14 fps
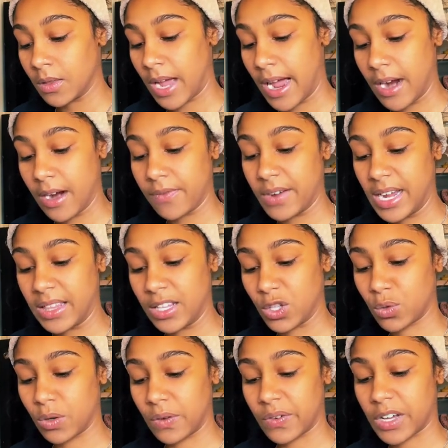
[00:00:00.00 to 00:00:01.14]
The Hierophant and the
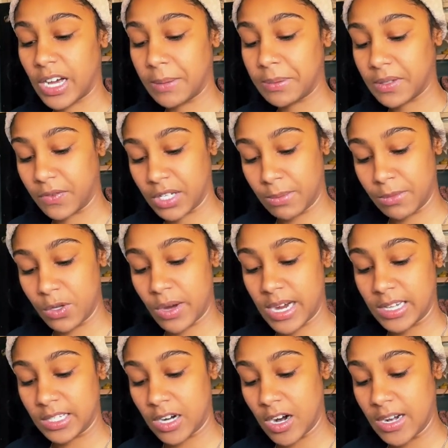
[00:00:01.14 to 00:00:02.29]
Two of Cups. For some of you
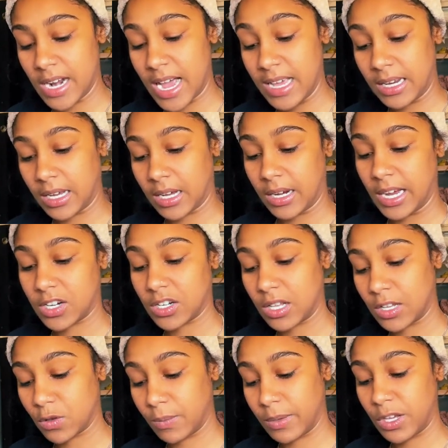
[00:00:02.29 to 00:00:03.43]
guys that are not in a
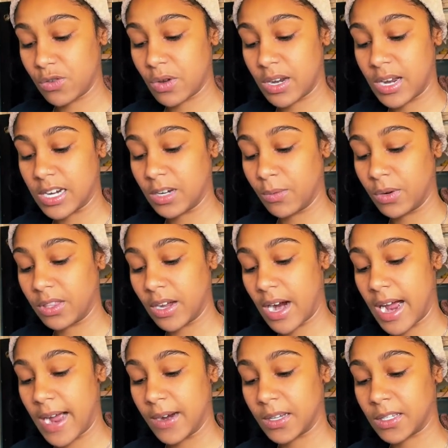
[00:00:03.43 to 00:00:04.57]
connection, this will be you connecting with
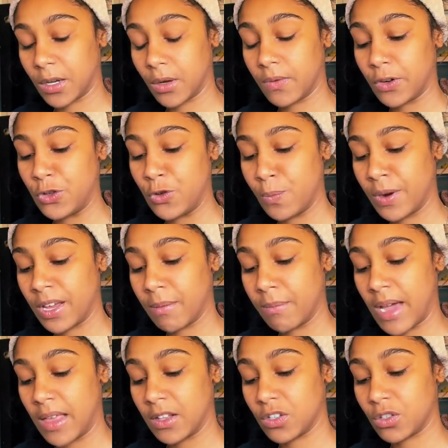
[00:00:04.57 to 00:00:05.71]
your higher self, or you bringing
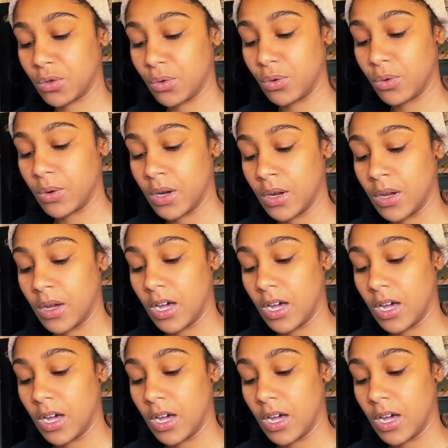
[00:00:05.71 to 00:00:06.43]
balance to